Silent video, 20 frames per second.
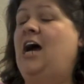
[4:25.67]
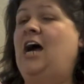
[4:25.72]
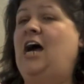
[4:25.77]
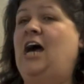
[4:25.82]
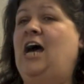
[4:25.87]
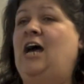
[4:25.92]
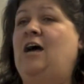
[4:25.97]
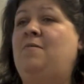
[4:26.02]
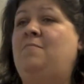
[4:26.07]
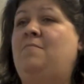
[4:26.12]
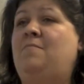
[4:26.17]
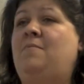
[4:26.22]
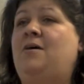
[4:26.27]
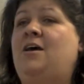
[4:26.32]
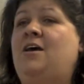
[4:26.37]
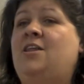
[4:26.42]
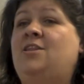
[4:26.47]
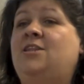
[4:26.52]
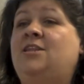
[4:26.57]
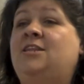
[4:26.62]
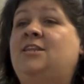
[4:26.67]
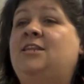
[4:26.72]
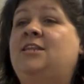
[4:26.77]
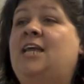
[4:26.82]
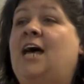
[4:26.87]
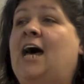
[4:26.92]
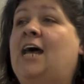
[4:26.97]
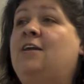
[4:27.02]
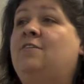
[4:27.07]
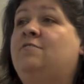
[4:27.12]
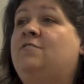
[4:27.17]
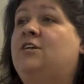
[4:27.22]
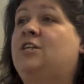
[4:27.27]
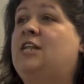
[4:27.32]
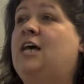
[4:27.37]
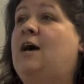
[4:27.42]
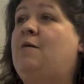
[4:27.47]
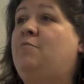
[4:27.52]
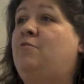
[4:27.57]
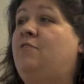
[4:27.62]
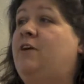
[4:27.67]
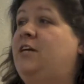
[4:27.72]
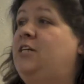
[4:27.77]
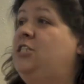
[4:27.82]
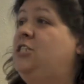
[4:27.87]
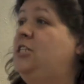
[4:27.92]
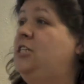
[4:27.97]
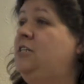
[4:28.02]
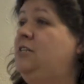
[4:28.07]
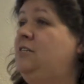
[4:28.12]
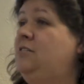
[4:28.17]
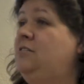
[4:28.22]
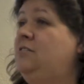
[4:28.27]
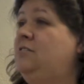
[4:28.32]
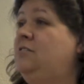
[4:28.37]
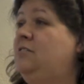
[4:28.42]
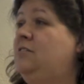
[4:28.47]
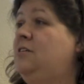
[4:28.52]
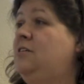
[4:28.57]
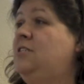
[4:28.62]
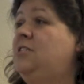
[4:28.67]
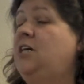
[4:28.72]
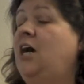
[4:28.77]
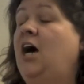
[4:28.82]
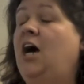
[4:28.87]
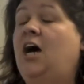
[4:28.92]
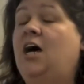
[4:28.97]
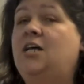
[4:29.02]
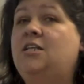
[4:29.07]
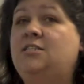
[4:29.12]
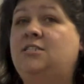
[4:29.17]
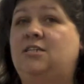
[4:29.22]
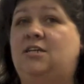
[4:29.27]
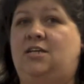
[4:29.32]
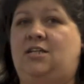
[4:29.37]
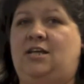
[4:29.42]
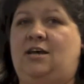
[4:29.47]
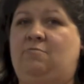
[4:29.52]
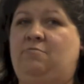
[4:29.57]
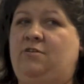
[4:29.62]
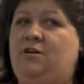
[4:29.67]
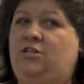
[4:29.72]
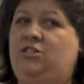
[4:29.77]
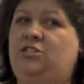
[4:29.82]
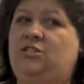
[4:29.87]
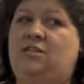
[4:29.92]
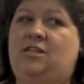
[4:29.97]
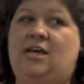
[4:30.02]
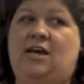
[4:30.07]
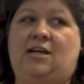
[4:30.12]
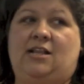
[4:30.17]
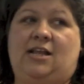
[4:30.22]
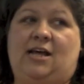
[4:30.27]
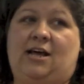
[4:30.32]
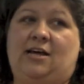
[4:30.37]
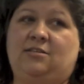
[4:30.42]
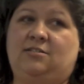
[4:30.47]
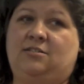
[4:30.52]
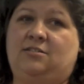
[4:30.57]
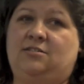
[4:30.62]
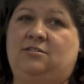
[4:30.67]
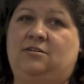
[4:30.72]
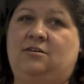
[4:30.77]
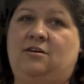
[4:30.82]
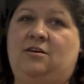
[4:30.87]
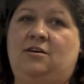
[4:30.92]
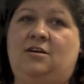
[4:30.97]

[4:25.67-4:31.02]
A lot of collaboration, tons of collaboration in that class.